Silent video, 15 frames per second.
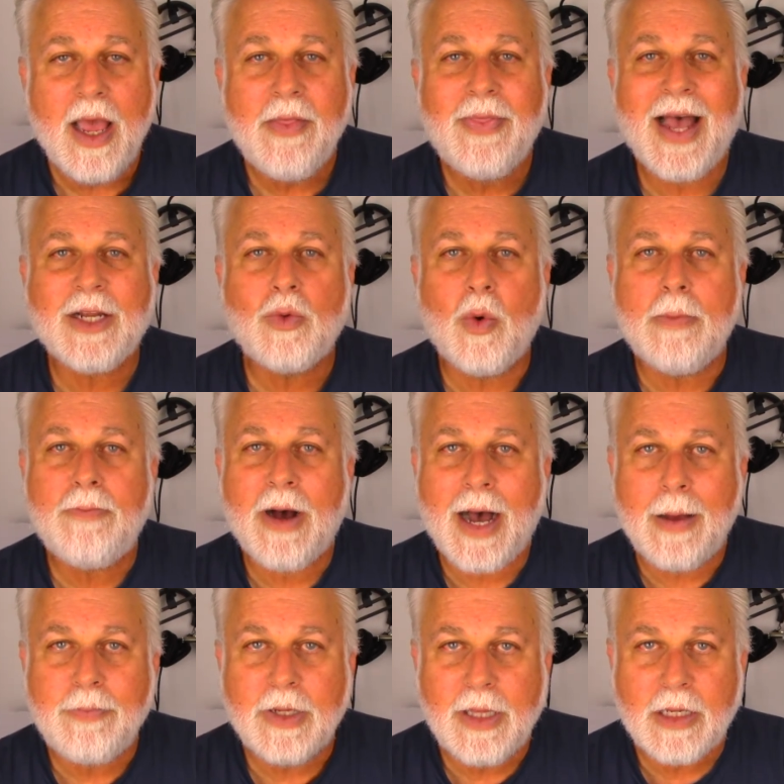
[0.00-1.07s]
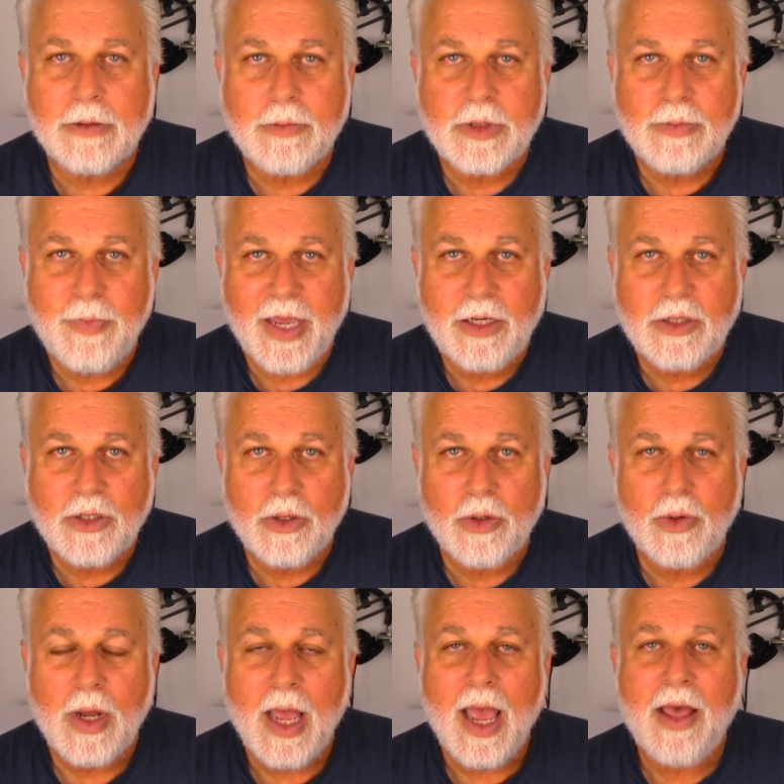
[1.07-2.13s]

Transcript: That's what populism speaks to.